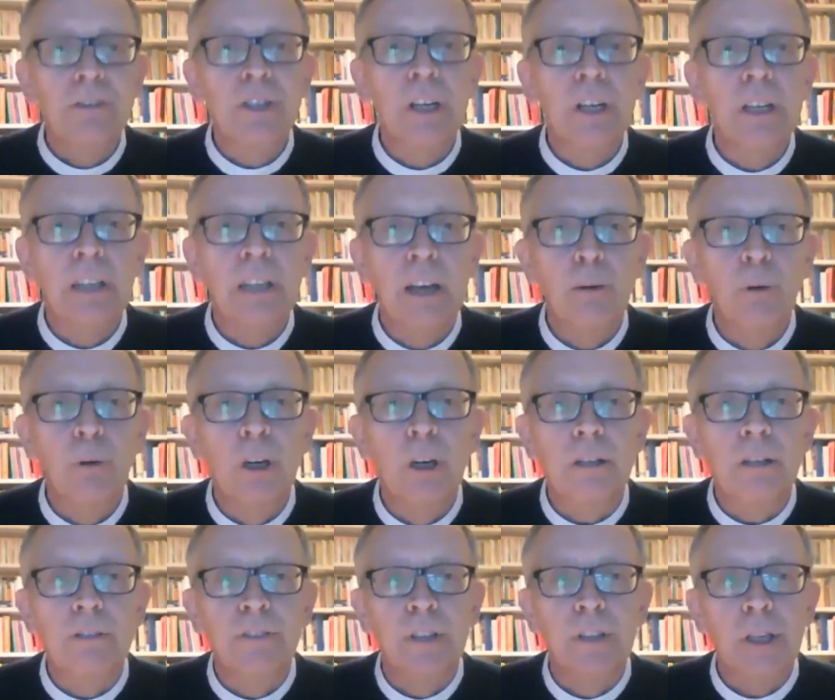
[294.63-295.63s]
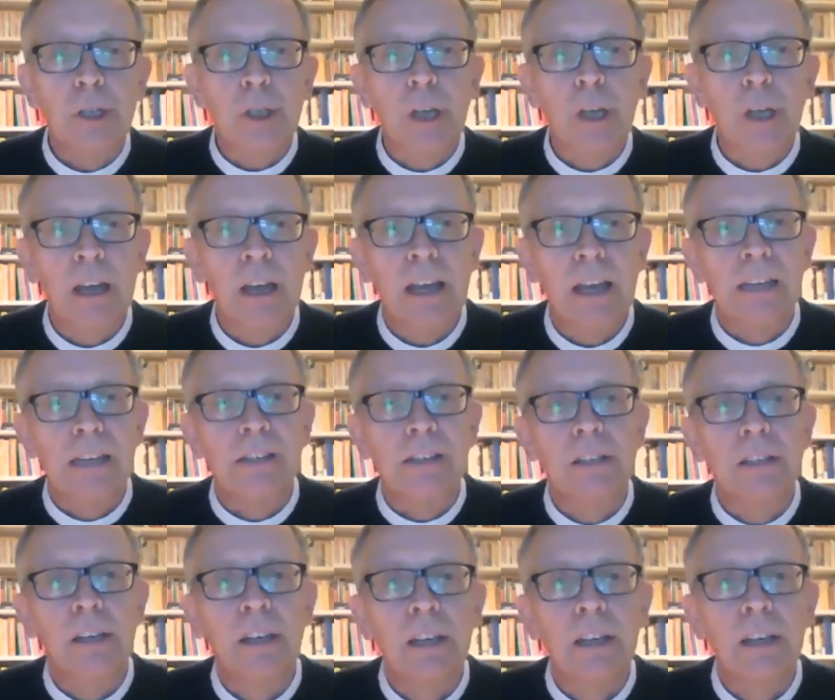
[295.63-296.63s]
seen their work
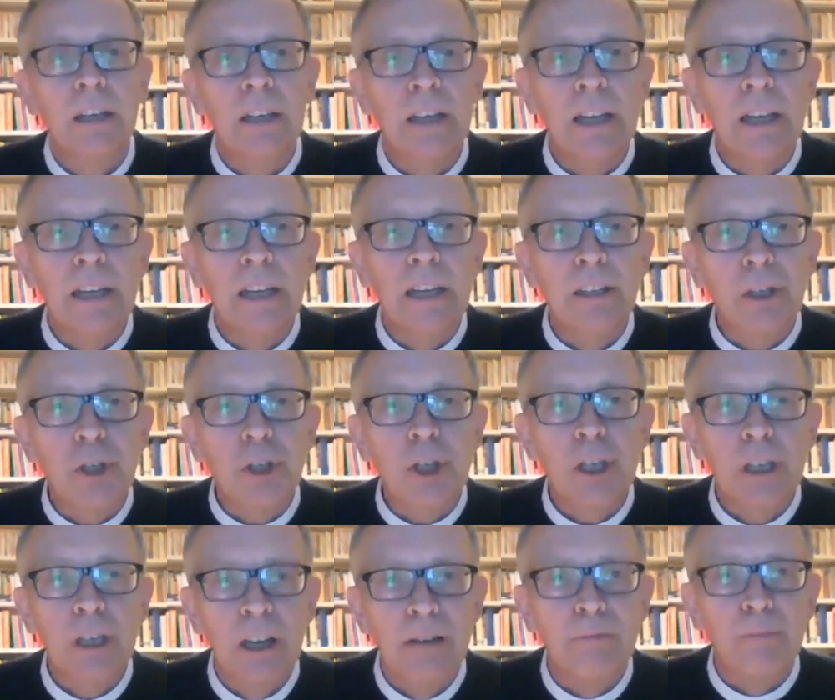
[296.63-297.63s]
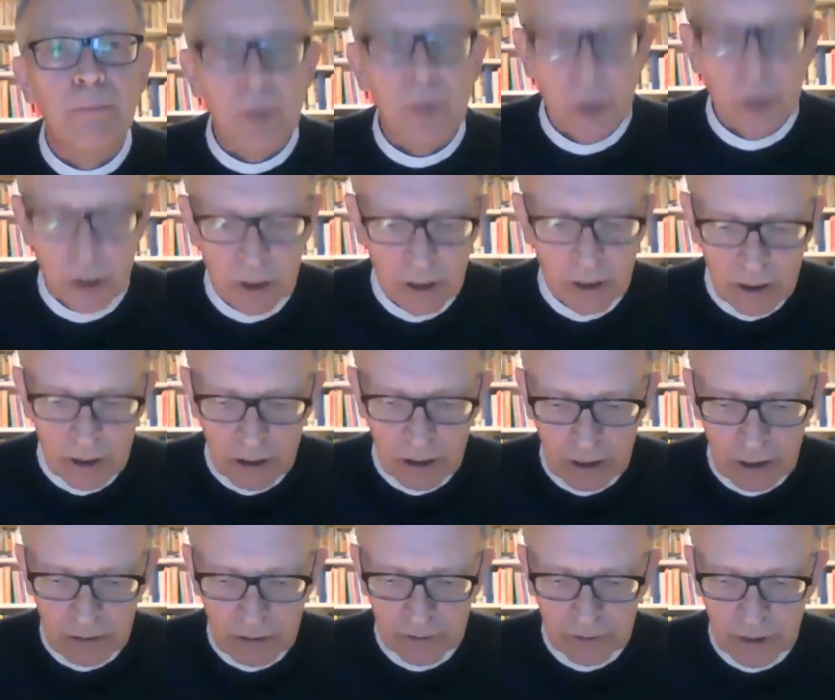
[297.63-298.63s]
firsthand in the slums
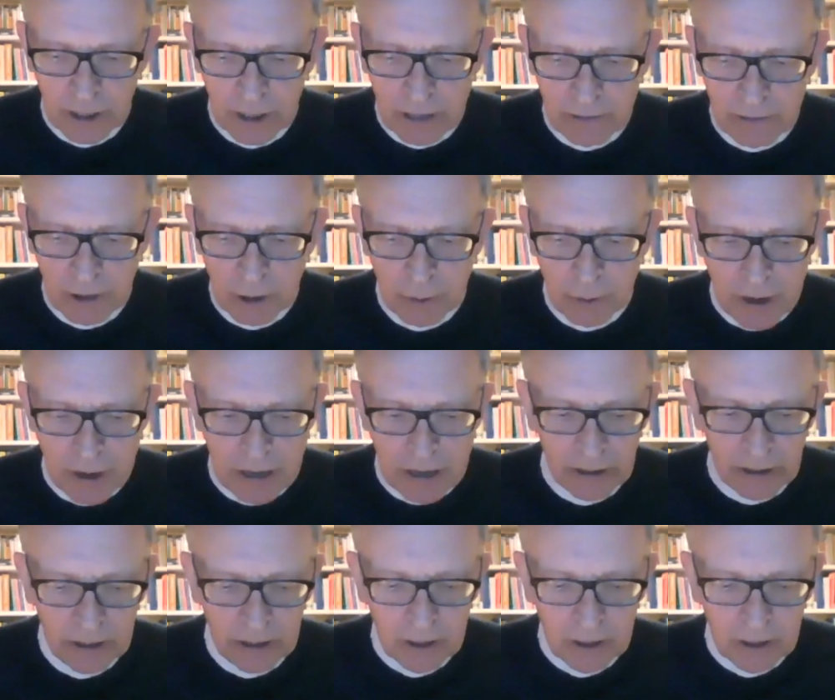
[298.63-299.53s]
of Nairobi